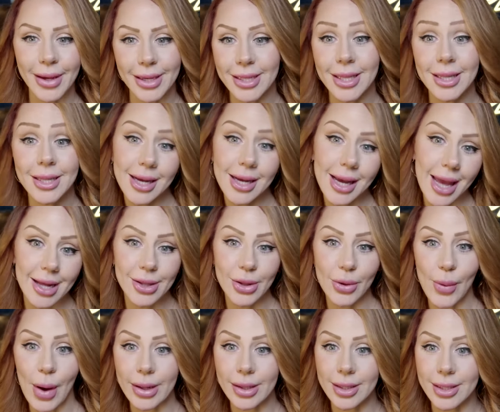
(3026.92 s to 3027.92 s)
He says he can't
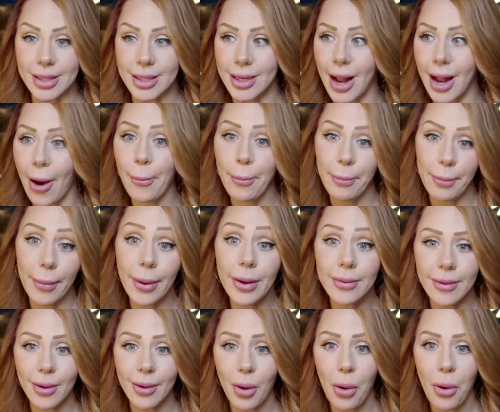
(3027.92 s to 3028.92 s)
do ecstasy now. I
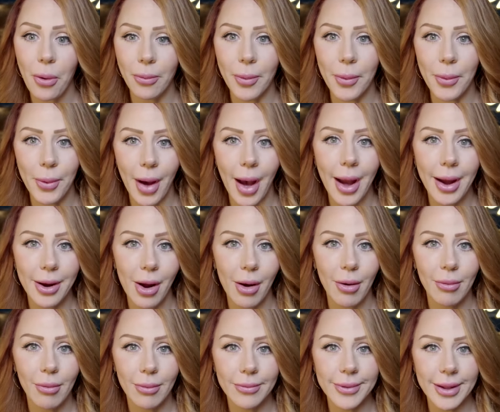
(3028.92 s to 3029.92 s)
said, Oh, well, I
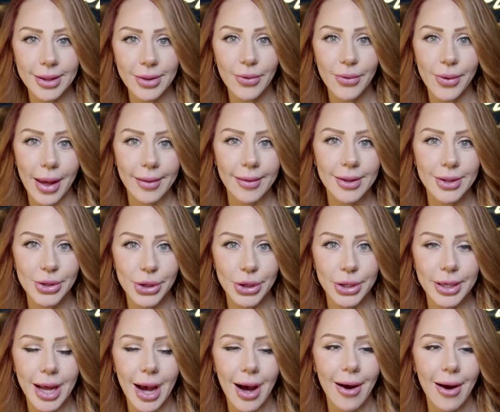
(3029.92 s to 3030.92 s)
know. That's okay, that's
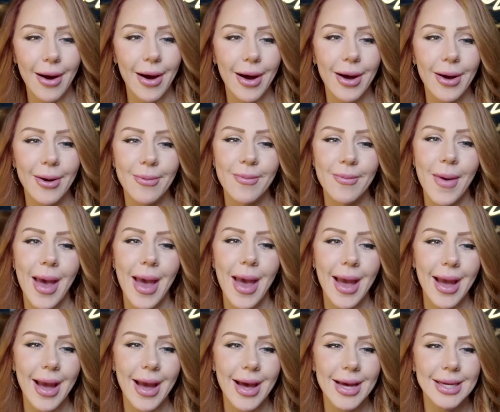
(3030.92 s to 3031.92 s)
good. Um,
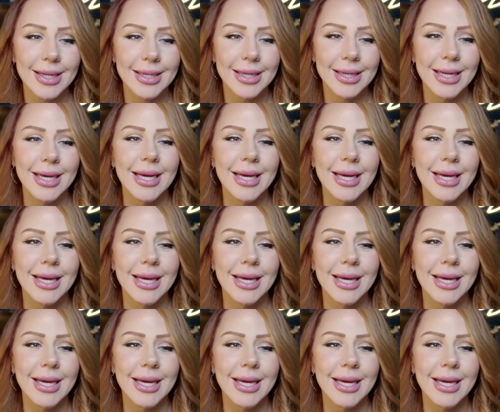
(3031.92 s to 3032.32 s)
and